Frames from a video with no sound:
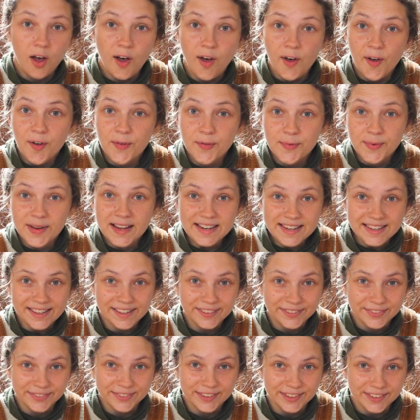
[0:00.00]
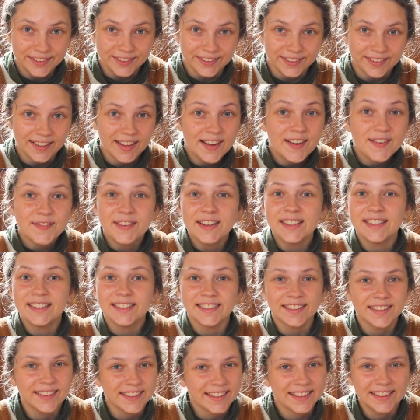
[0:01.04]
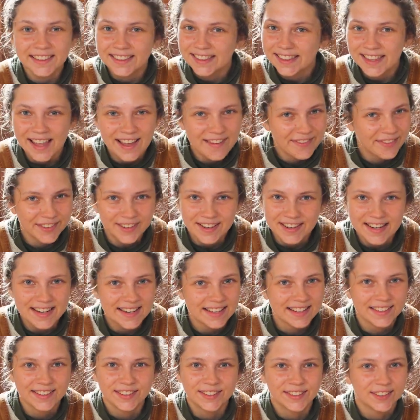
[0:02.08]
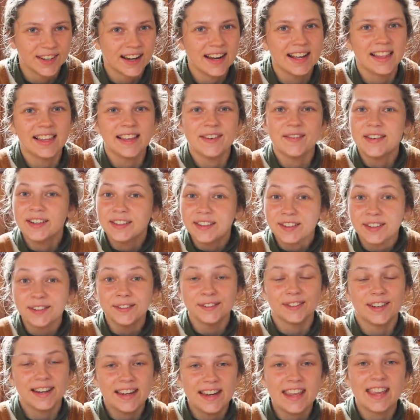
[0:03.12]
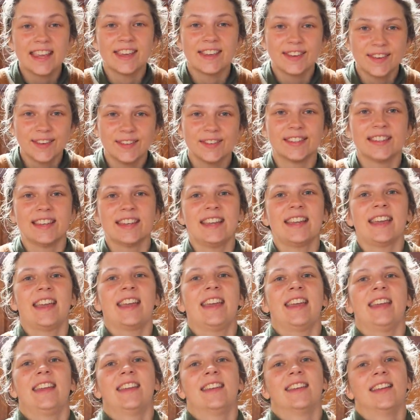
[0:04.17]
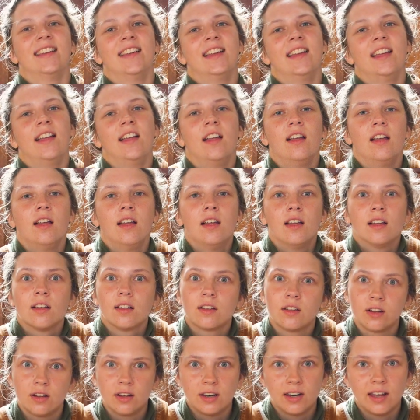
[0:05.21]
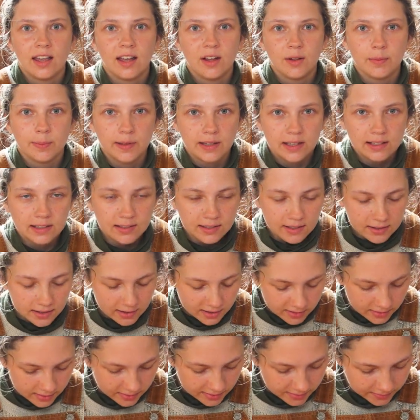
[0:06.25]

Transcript: Oh, wonderful! We're so clever in Australia, we're already using it. God help us.